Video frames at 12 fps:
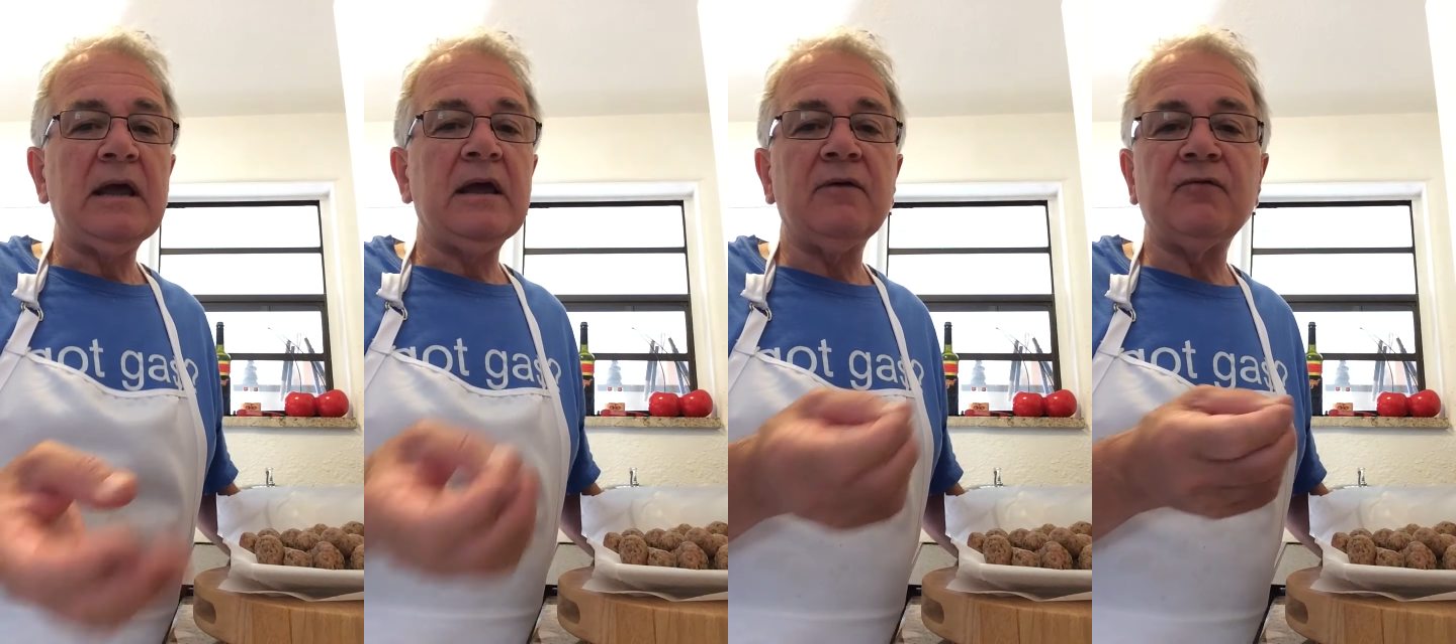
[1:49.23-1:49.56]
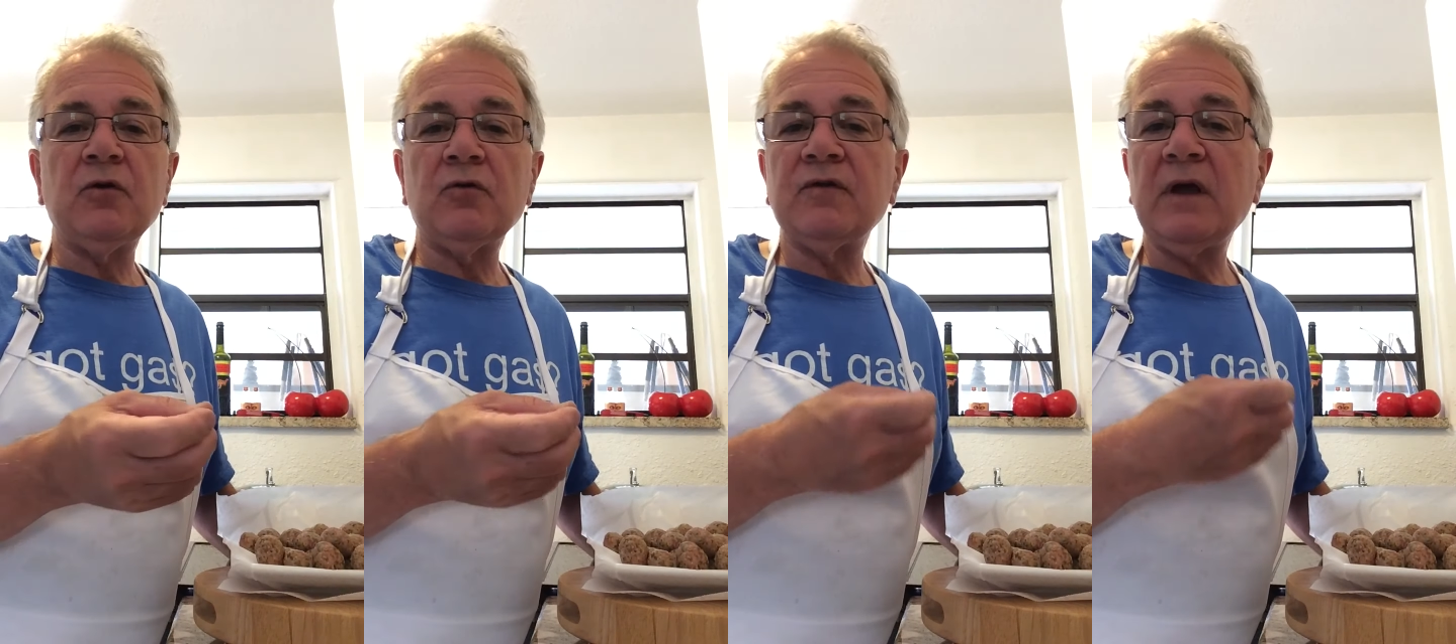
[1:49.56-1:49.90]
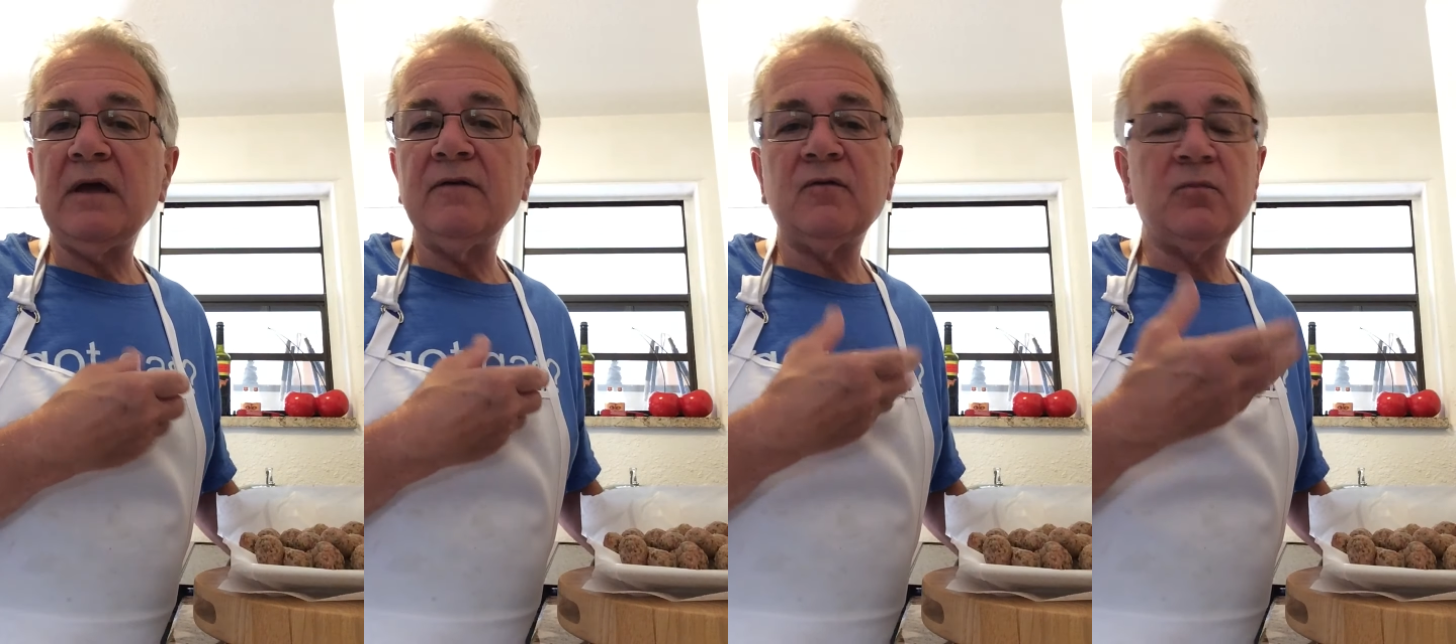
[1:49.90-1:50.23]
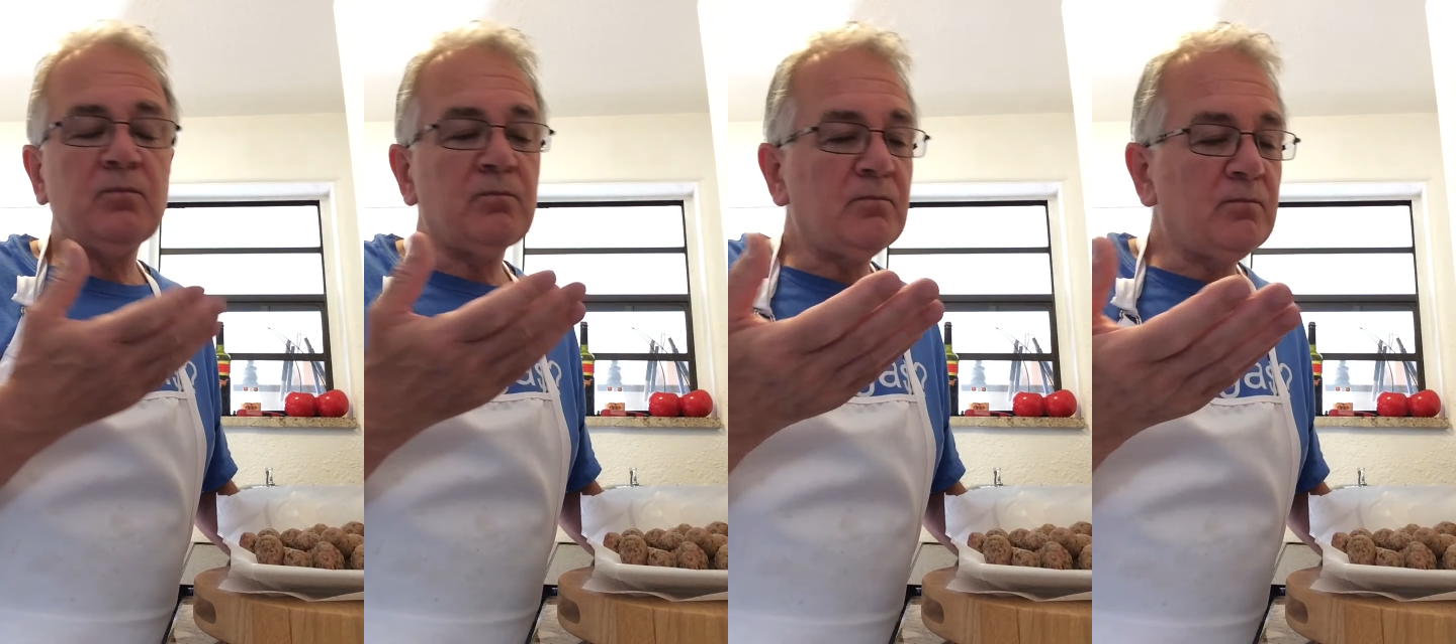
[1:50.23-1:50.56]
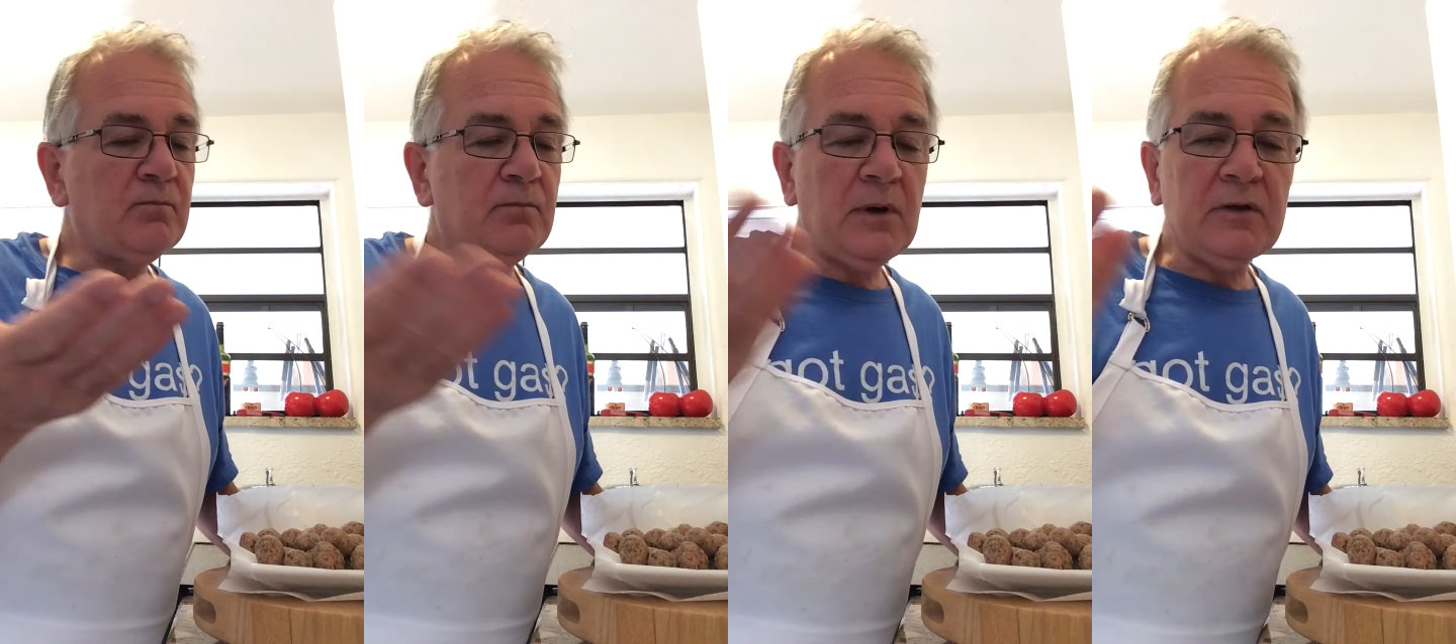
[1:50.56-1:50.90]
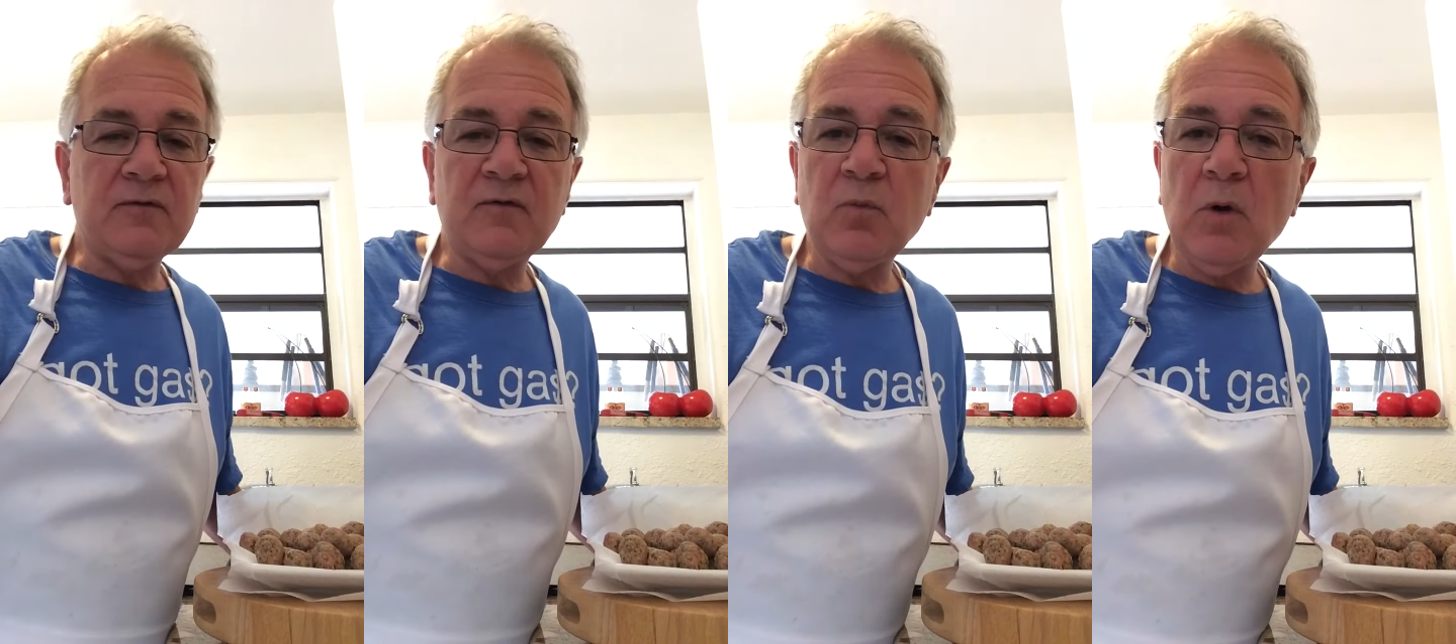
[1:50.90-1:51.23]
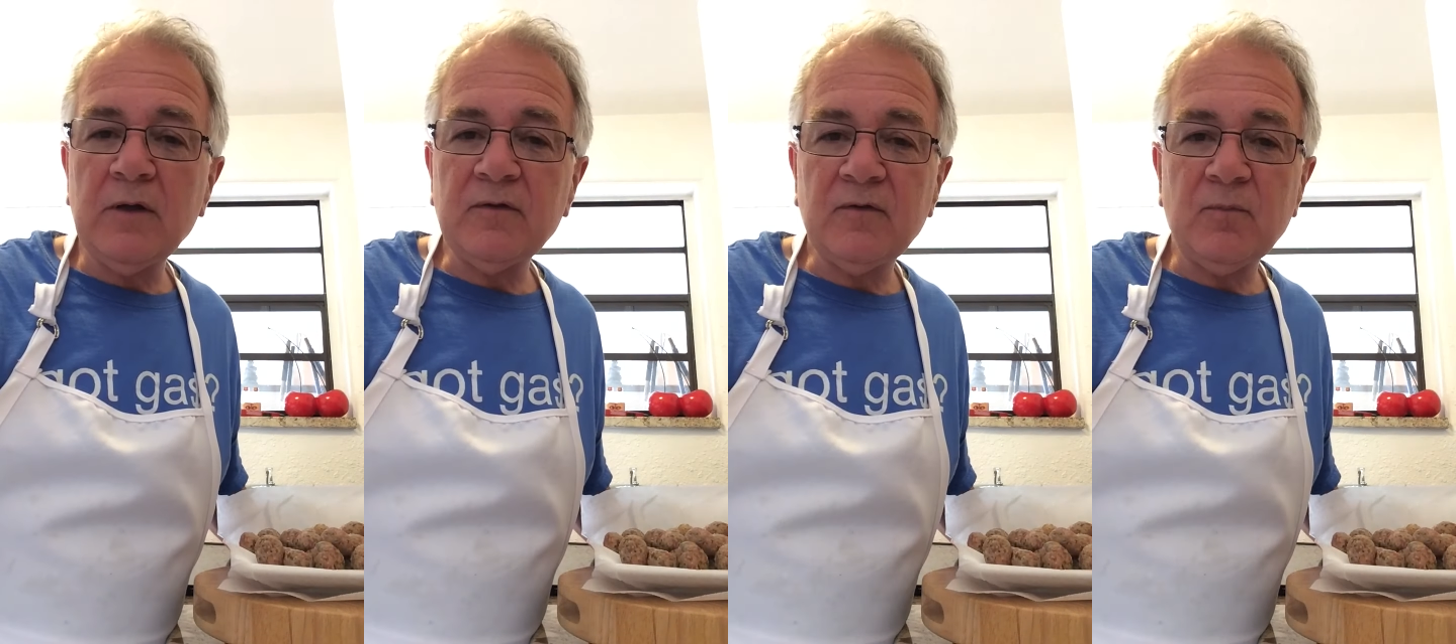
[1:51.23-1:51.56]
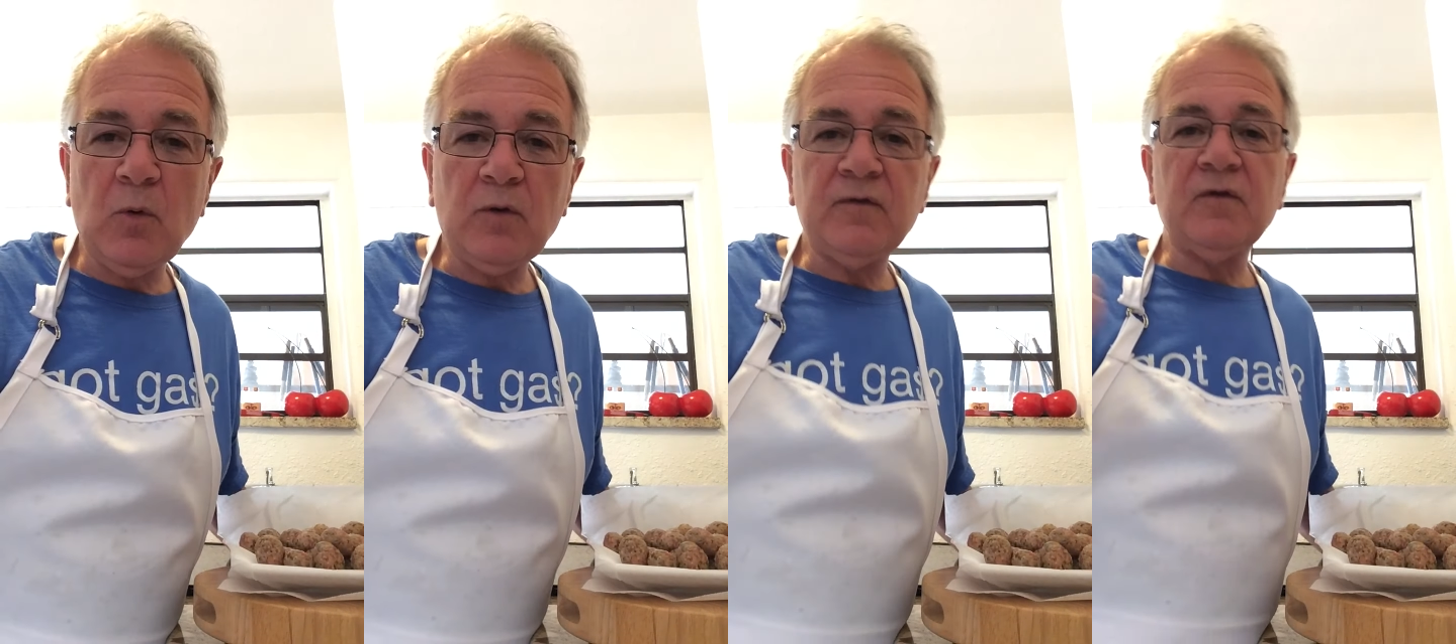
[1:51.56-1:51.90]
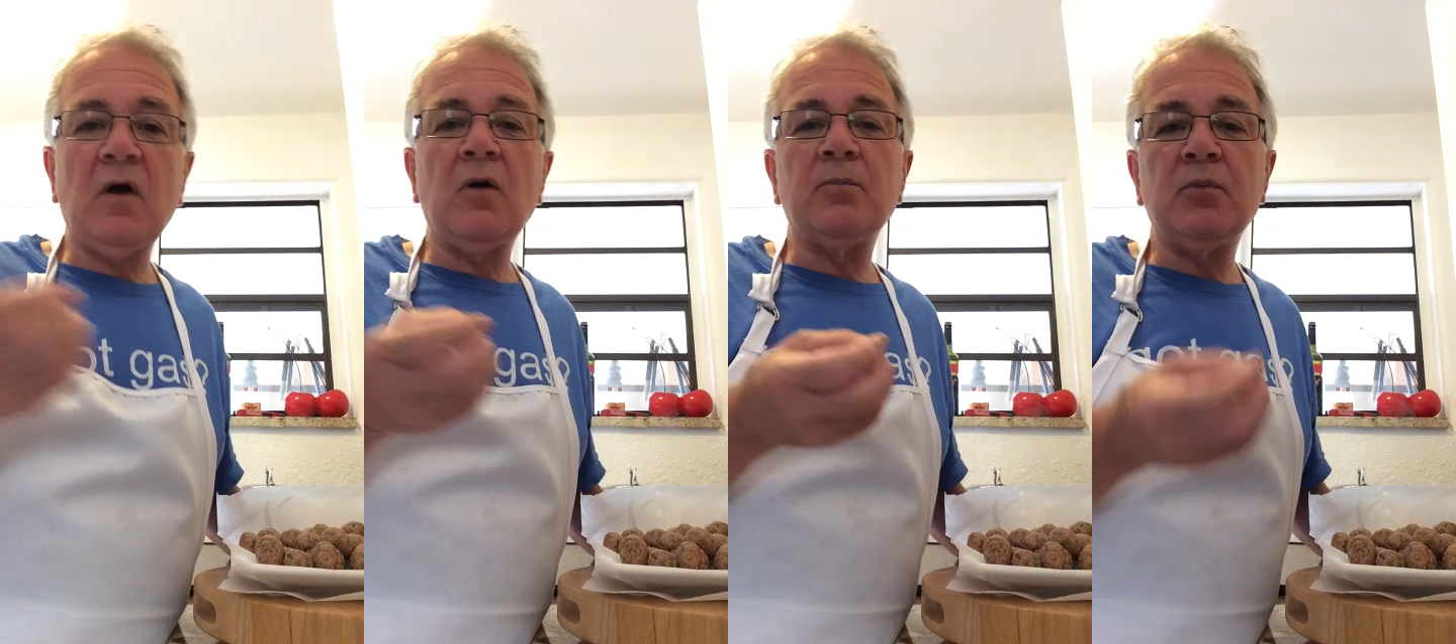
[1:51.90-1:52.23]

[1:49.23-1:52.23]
If your taste buds wants more salt,